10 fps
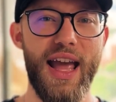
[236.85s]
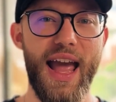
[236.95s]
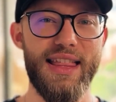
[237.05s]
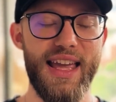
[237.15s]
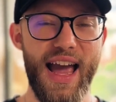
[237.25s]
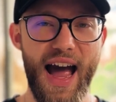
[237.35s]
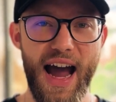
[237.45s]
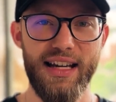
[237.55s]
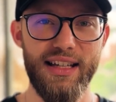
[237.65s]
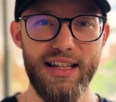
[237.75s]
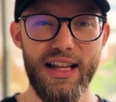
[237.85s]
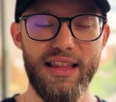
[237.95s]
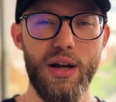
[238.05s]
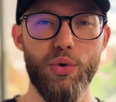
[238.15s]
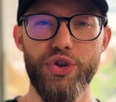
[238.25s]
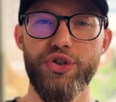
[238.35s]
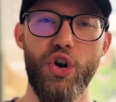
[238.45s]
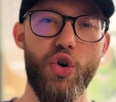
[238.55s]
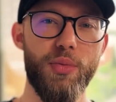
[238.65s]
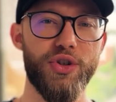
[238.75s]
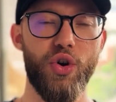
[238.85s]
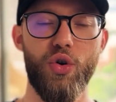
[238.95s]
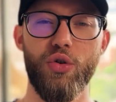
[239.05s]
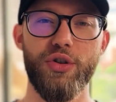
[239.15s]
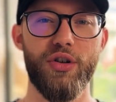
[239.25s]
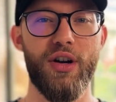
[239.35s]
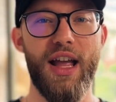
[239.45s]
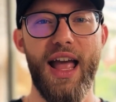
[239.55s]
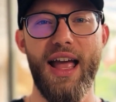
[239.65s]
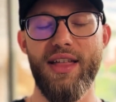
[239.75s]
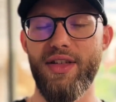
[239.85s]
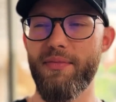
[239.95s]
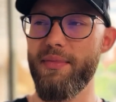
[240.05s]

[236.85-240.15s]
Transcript: and they acted like they were so much older than